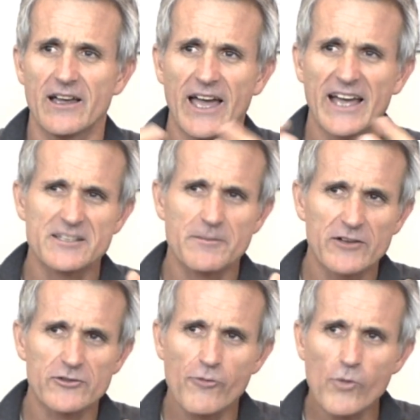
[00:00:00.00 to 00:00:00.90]
X
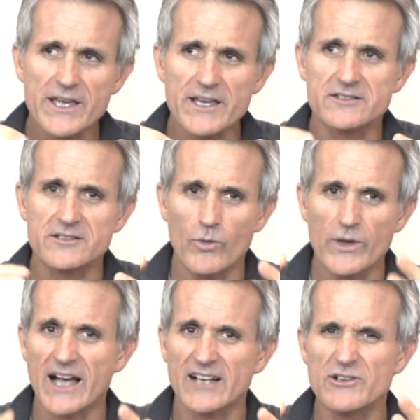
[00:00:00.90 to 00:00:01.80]
amount of weeks,
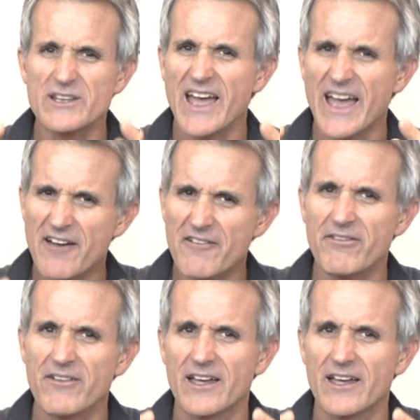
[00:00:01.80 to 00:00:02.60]
we actually have